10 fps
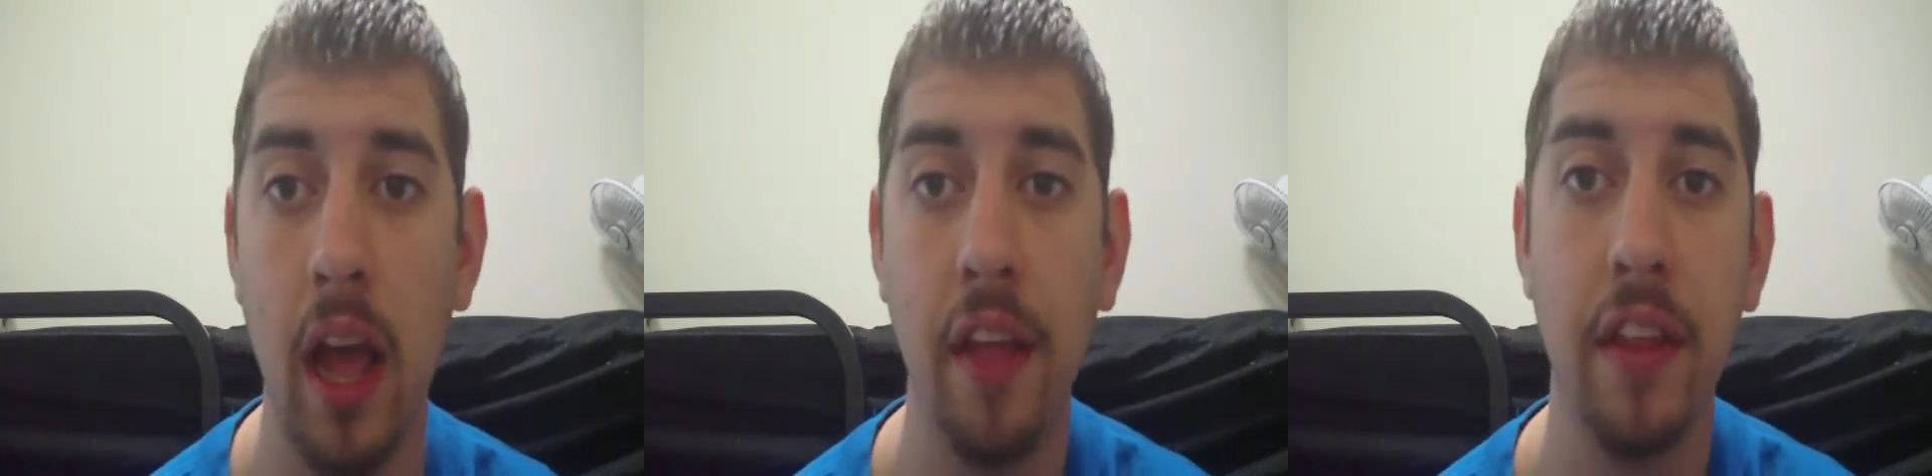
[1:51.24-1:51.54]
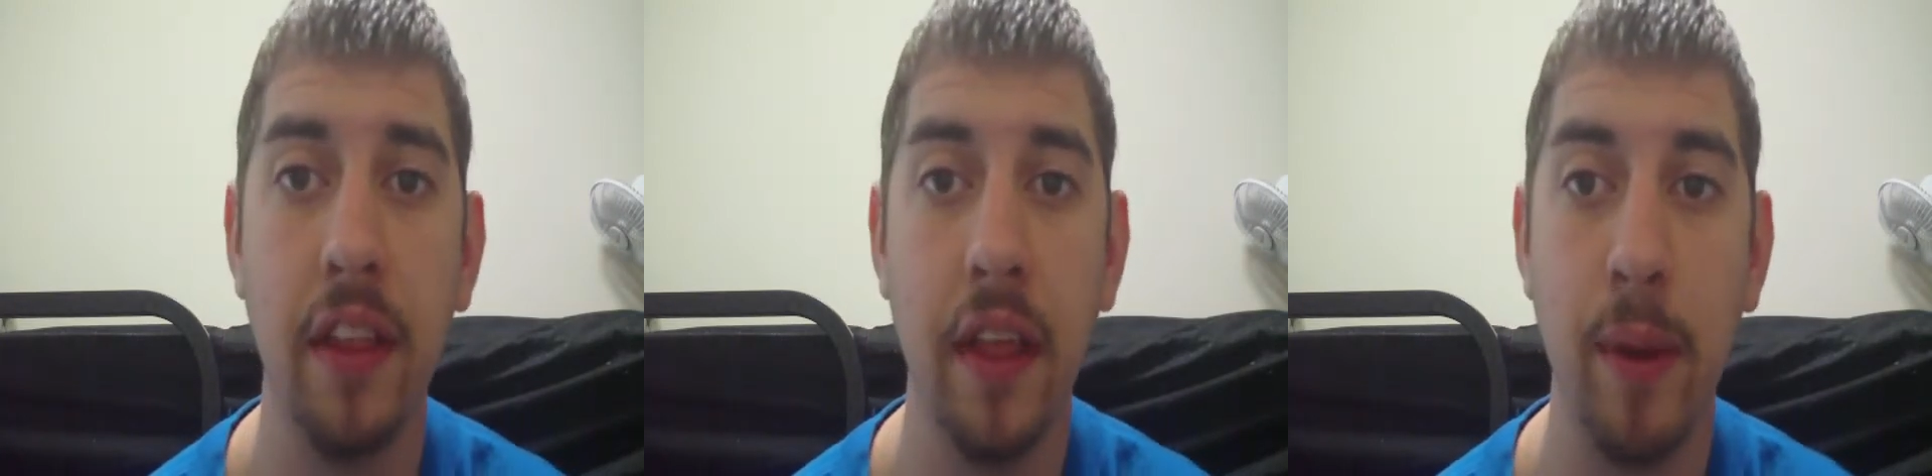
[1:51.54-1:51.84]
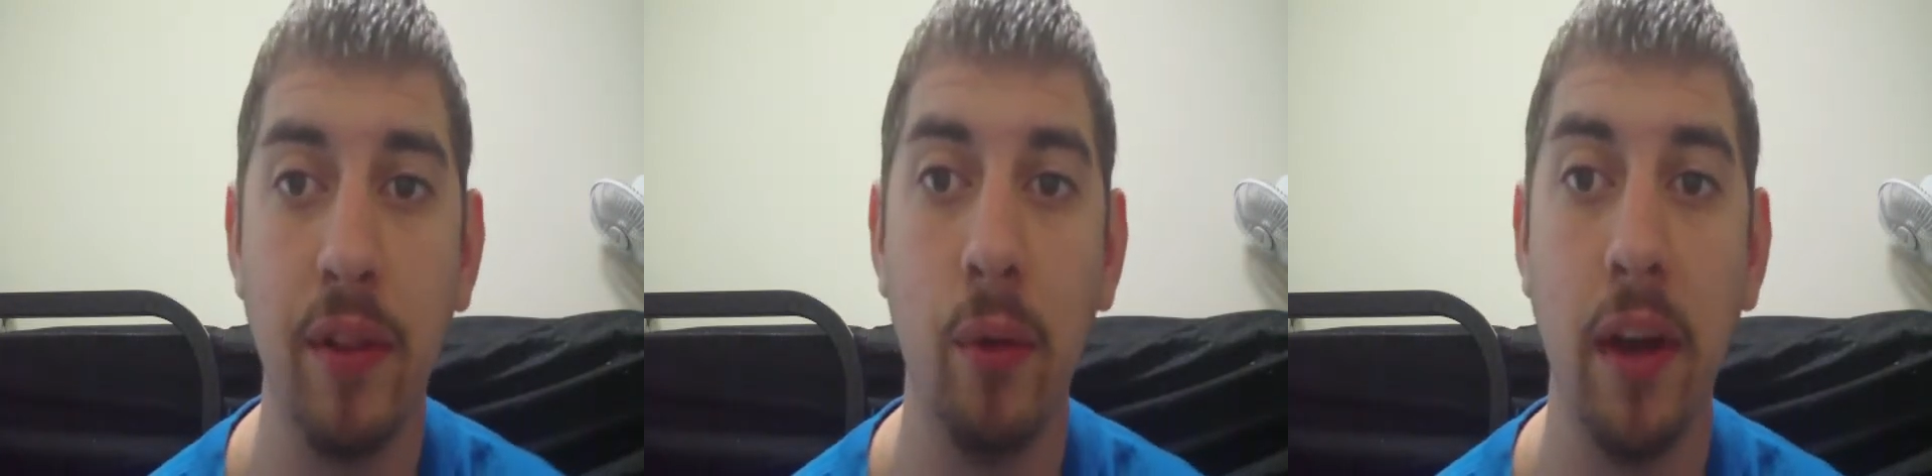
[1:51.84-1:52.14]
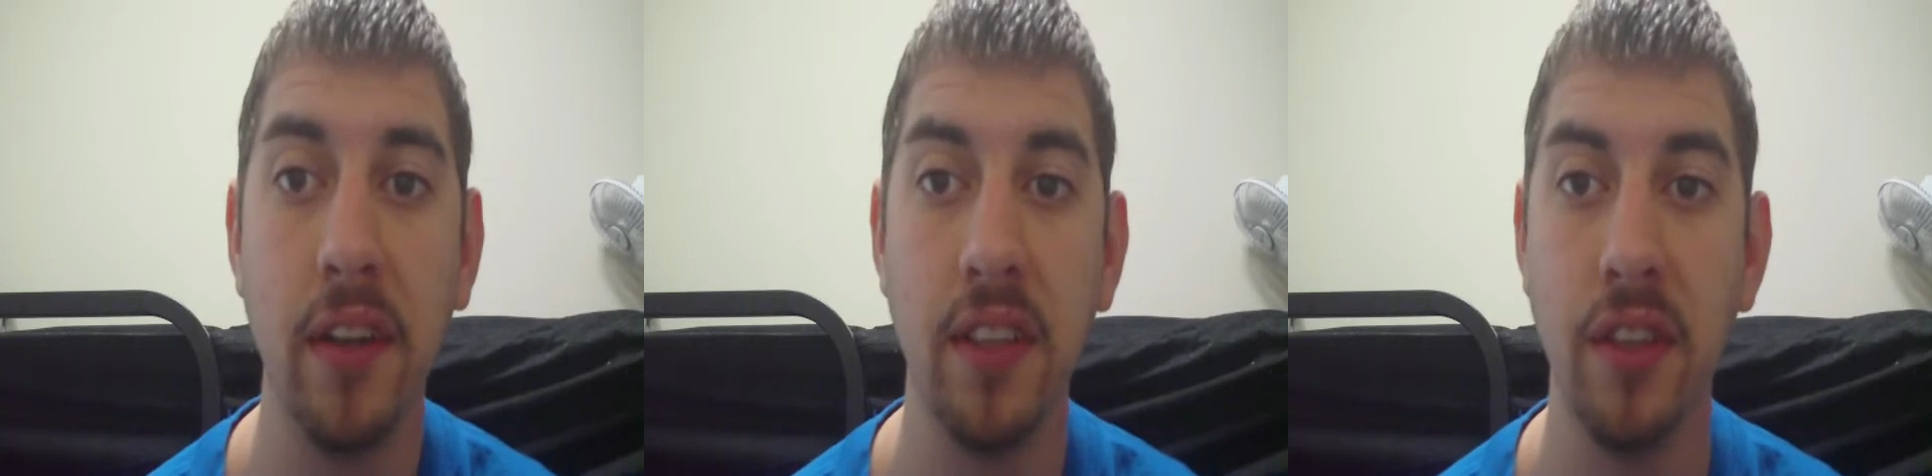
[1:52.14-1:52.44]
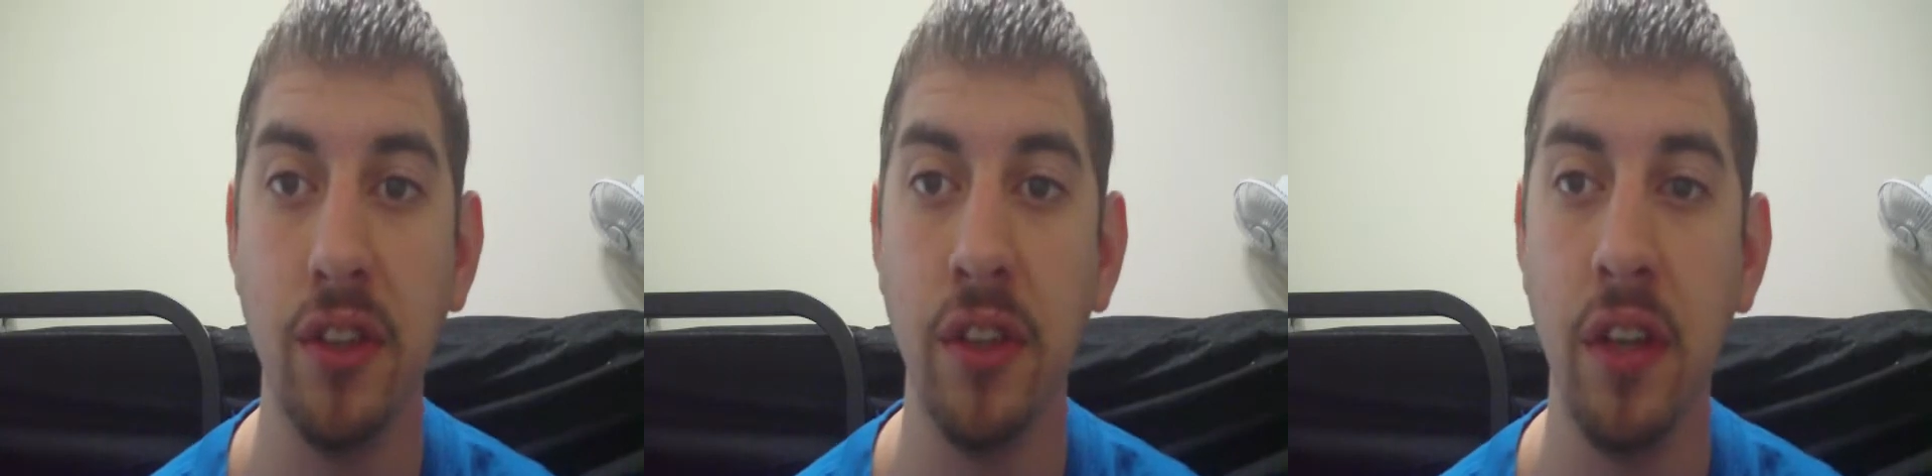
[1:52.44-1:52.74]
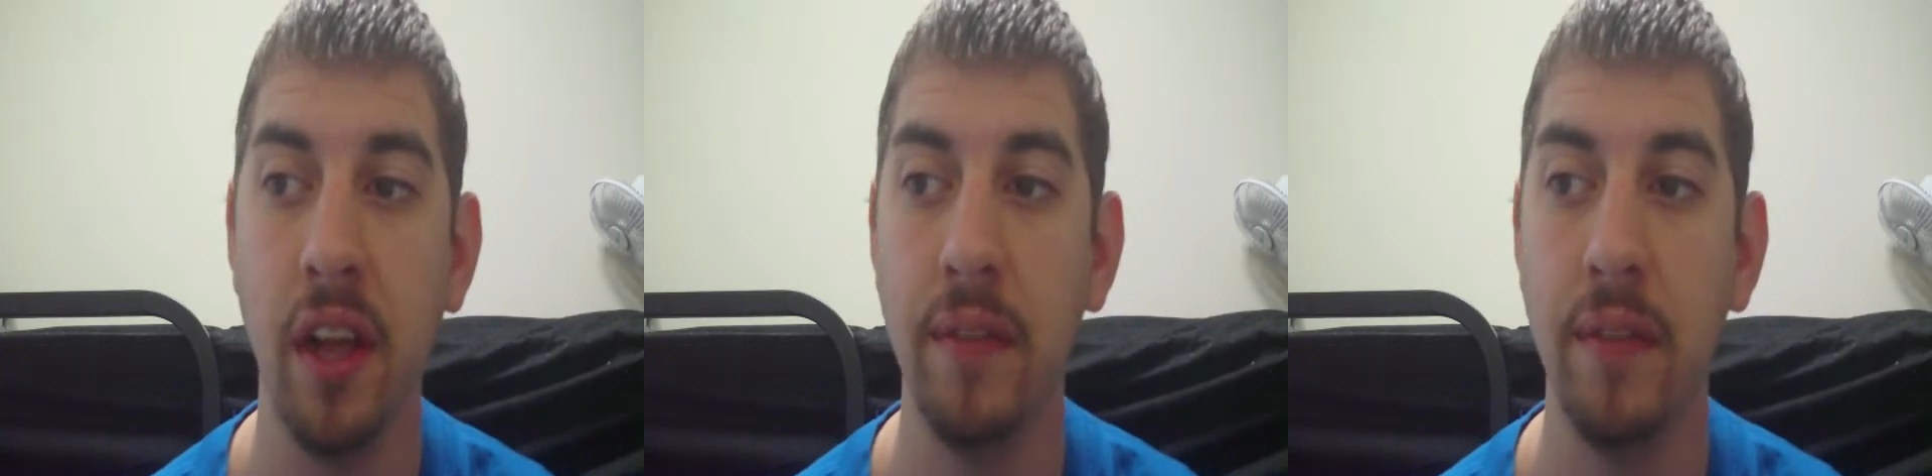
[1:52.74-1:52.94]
I think they made the right decision.